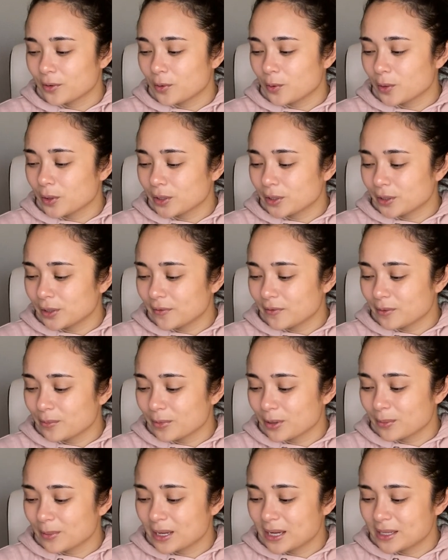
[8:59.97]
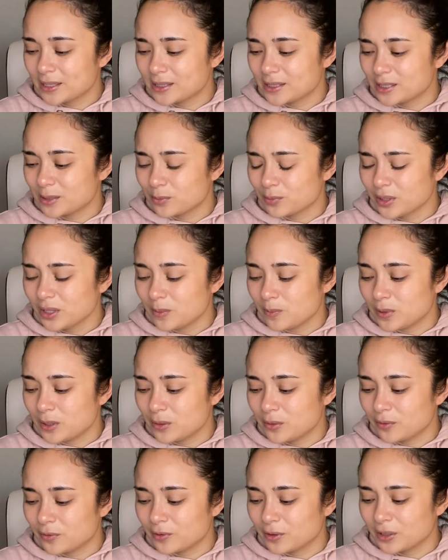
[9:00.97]
Oracle of the Mermaids. Just really
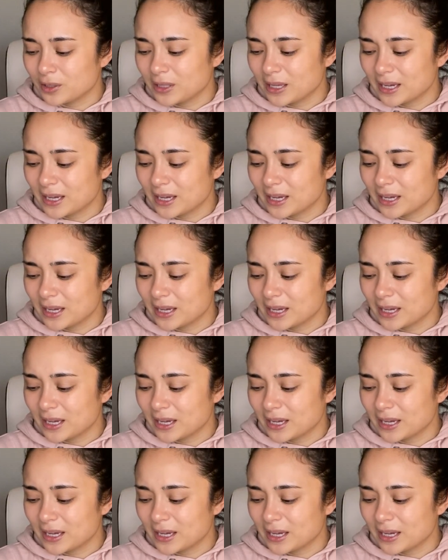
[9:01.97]
beautiful.